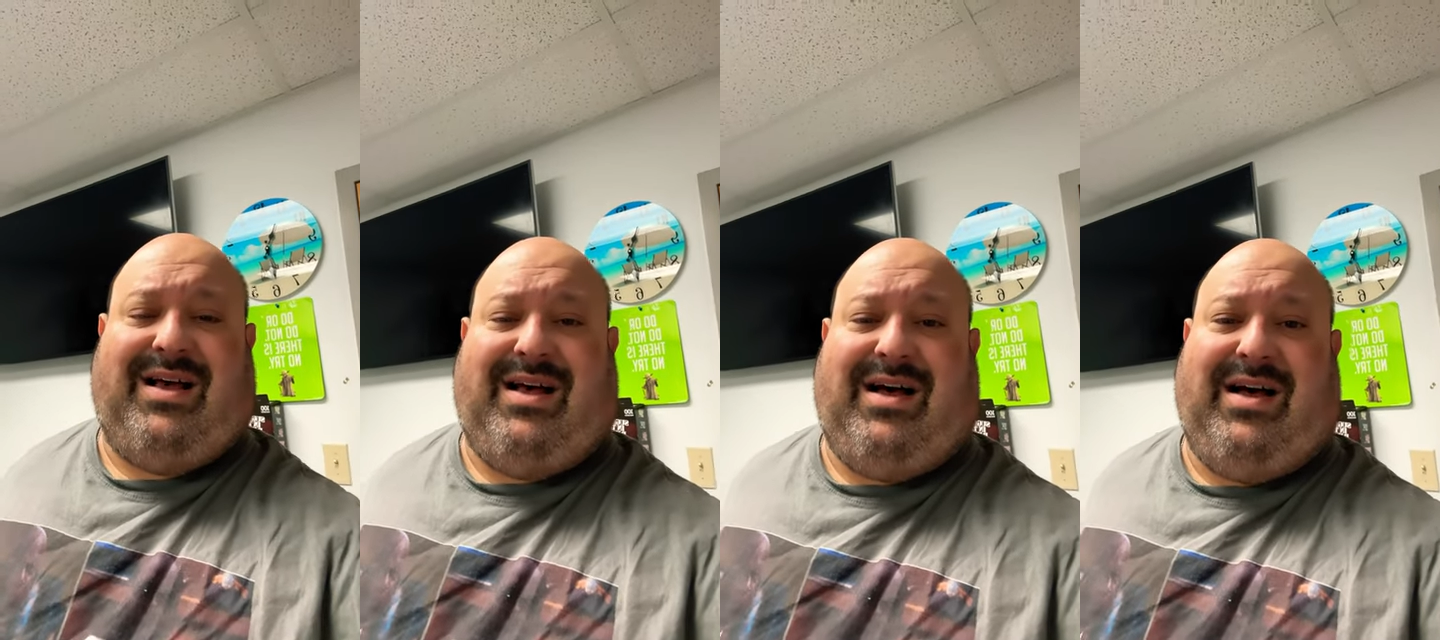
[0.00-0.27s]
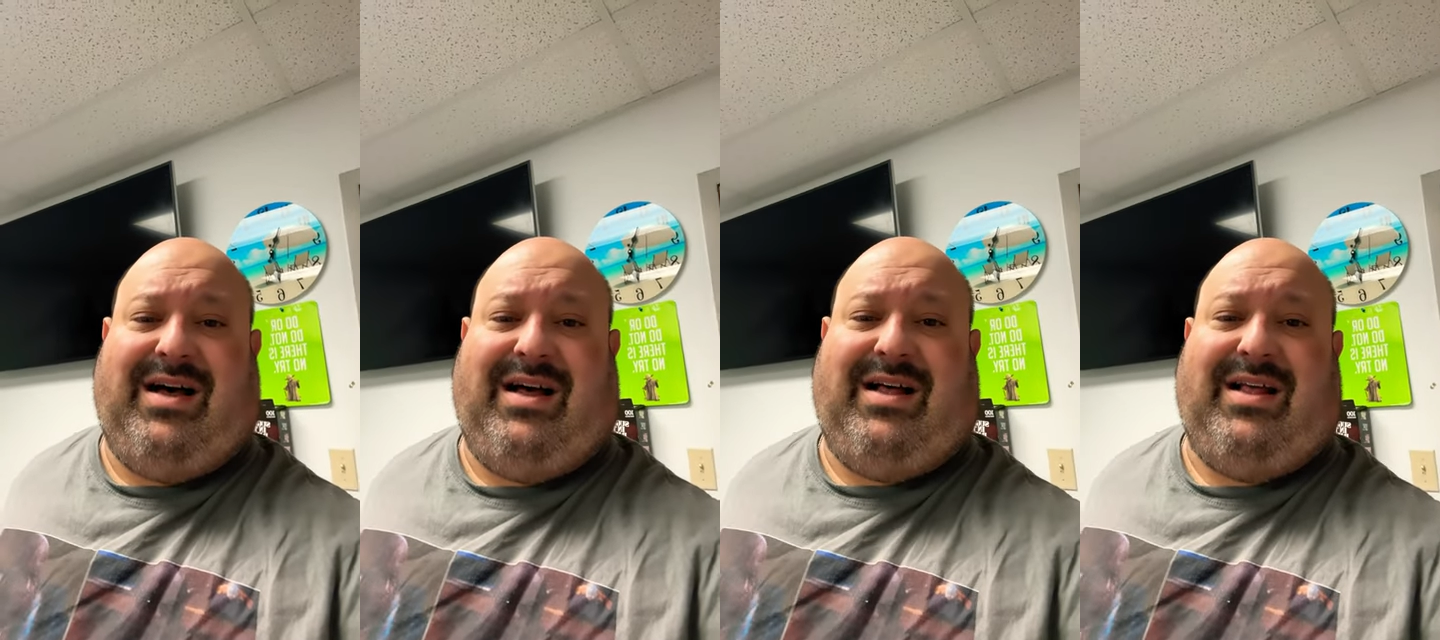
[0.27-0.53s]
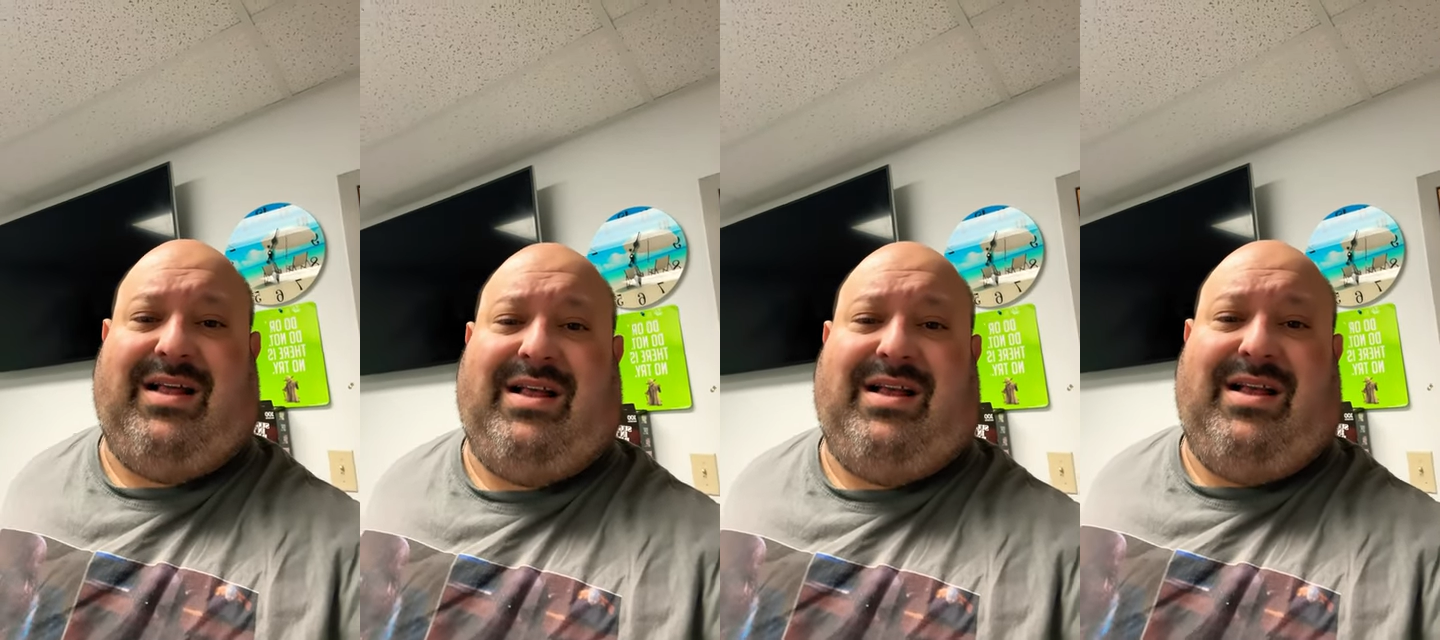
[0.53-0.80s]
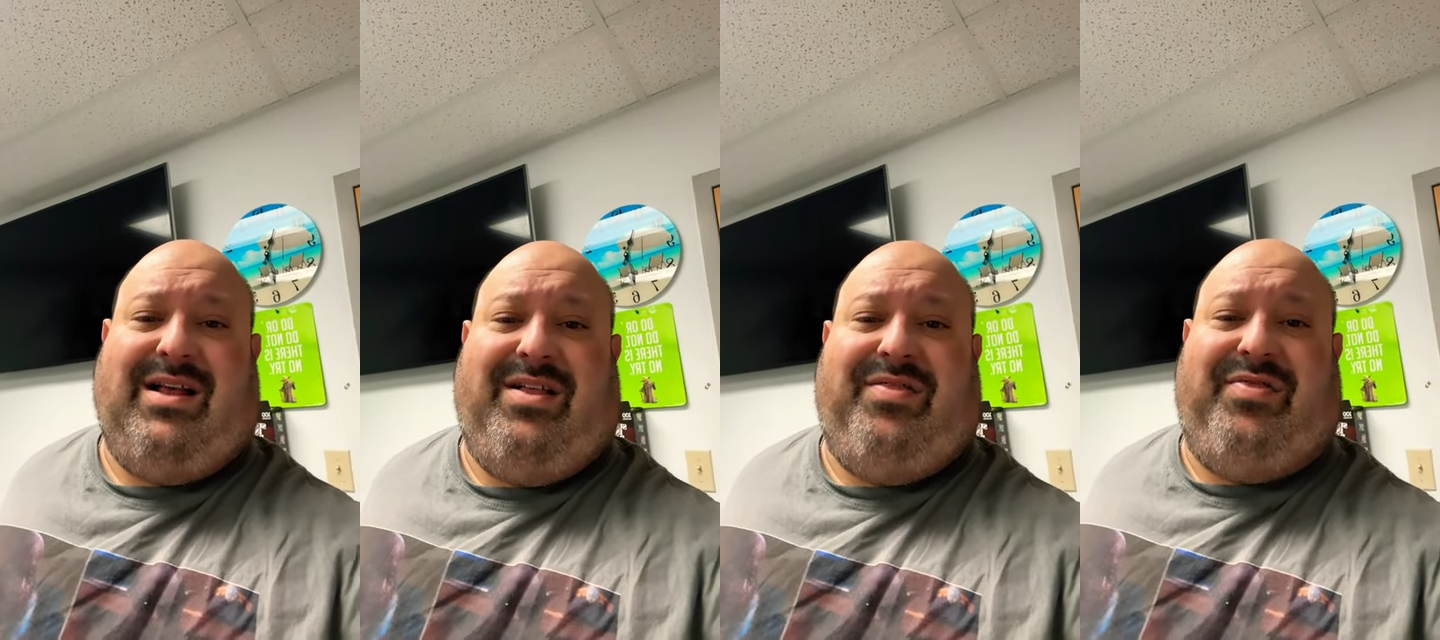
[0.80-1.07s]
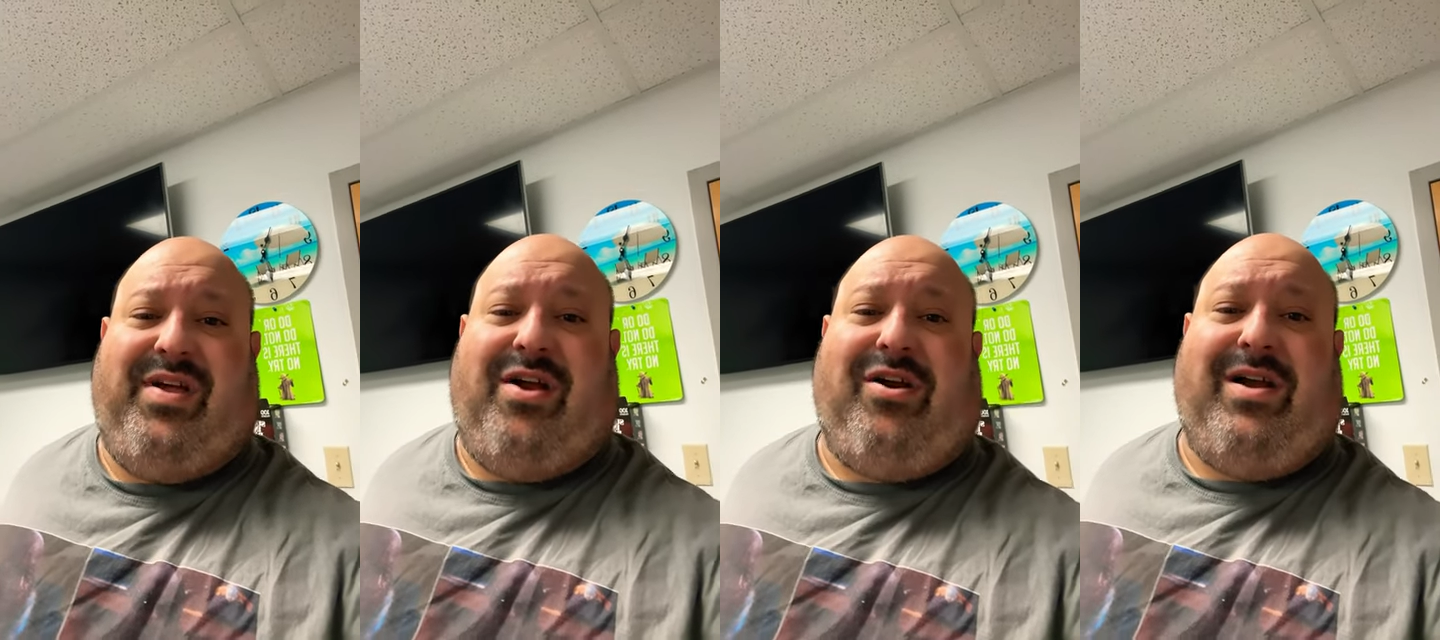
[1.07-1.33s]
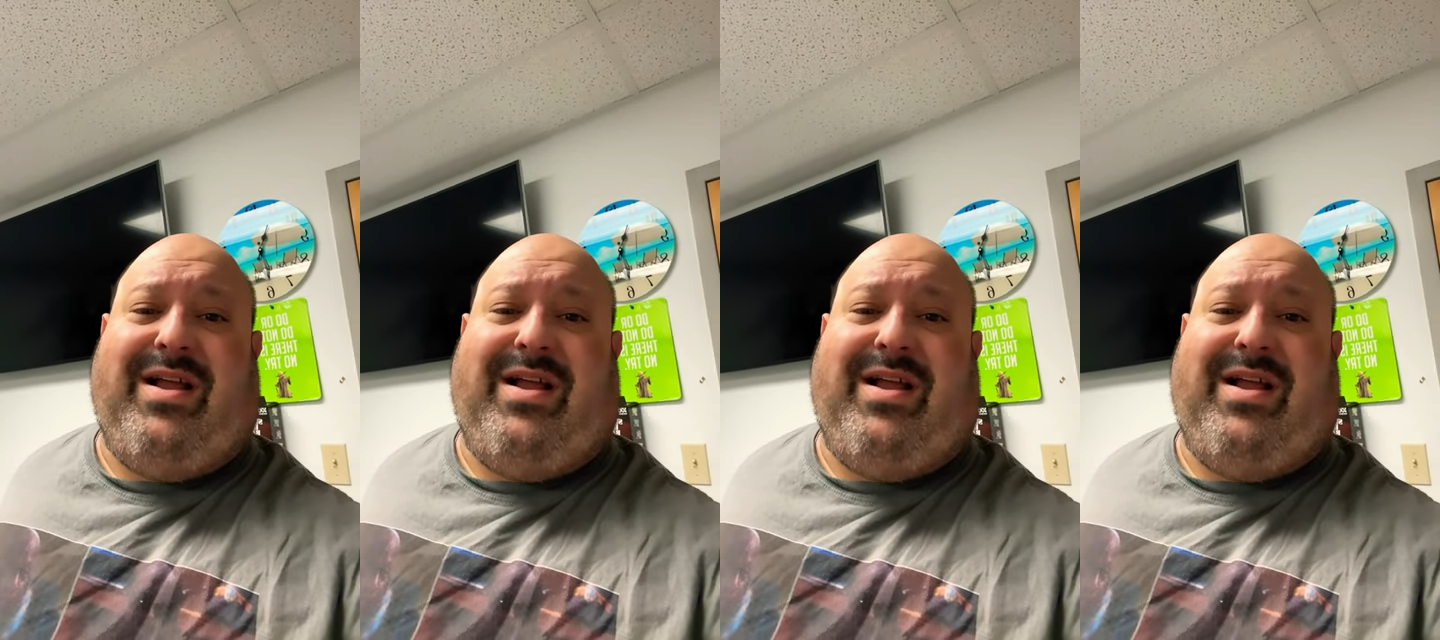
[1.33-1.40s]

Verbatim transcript: Uh, there